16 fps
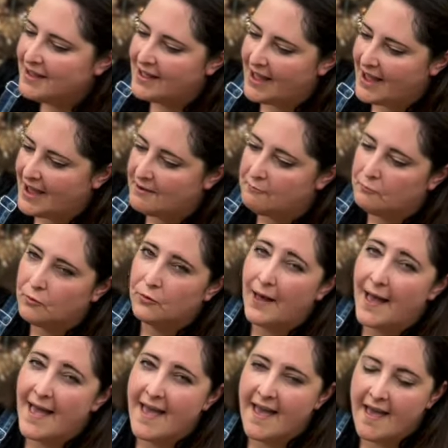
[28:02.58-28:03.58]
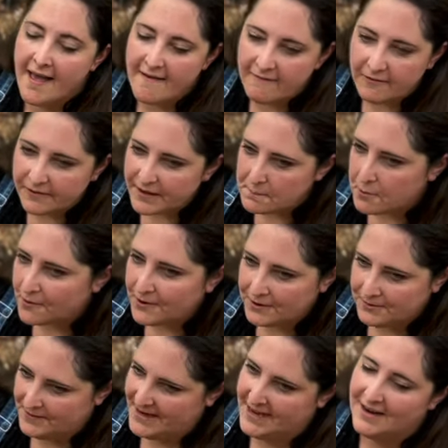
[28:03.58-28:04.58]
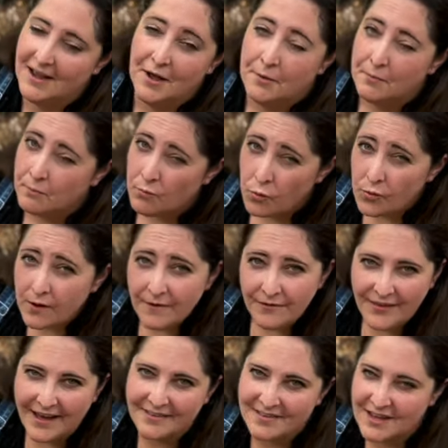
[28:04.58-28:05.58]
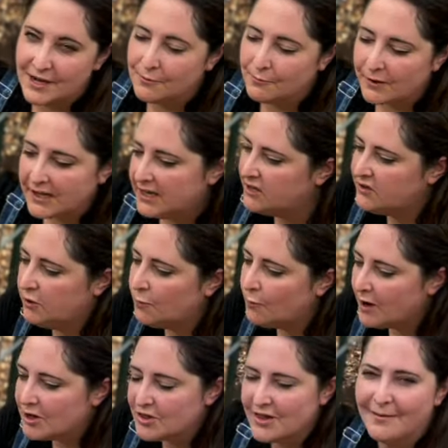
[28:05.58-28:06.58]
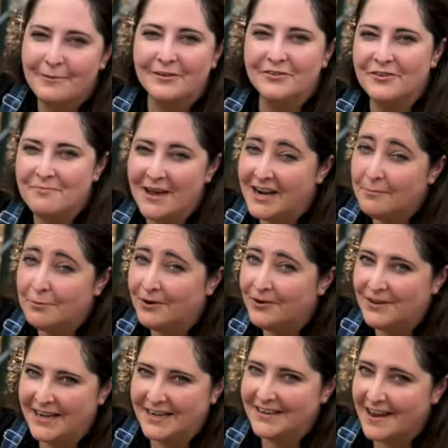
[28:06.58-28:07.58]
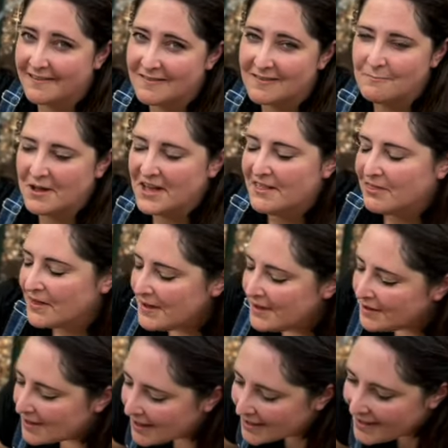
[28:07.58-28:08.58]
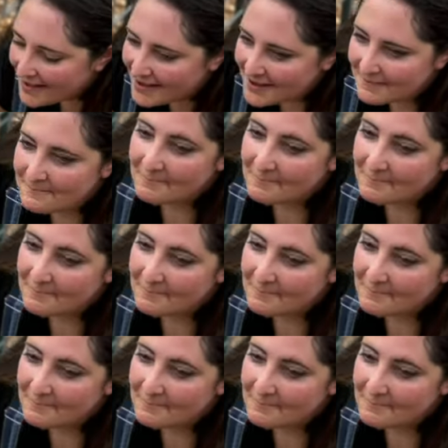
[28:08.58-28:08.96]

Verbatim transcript: and we'll heavily prune it. More on that soon. We're going to do a workshop on tomato pruning next month. Um,